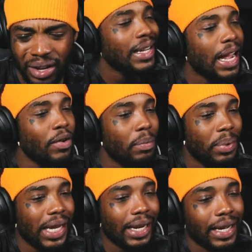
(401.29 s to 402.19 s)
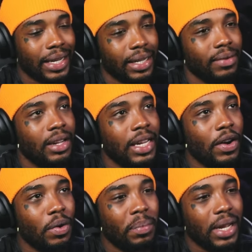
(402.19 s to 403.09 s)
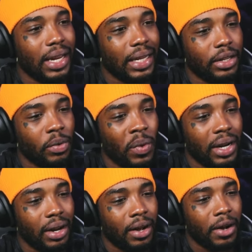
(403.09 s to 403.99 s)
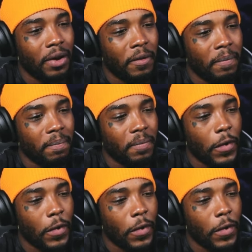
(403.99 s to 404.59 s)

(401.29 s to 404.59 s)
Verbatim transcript: That would be like that would be like one um